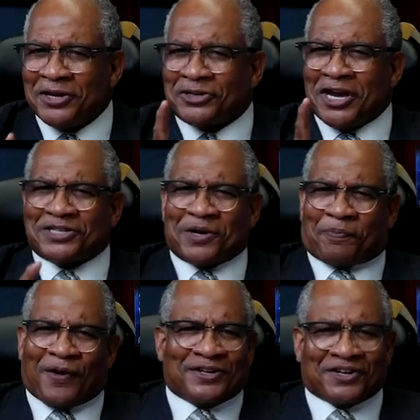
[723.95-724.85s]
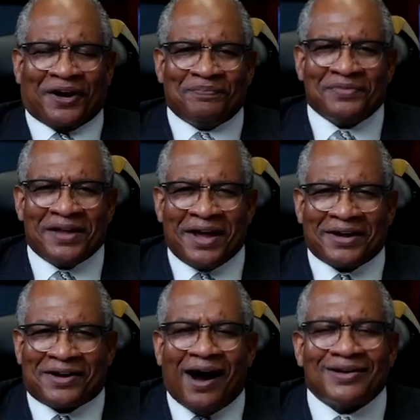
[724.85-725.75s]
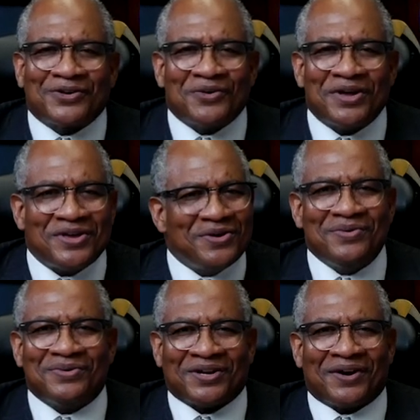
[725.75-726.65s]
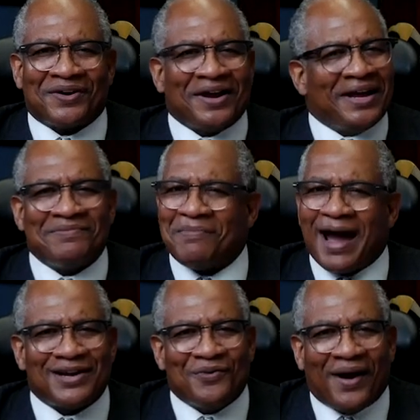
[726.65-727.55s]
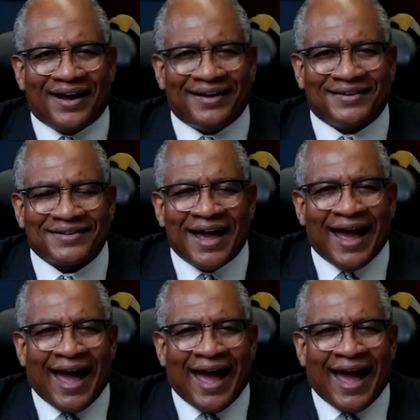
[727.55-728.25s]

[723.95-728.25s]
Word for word: She's a preacher. And God's going to use her in mighty ways.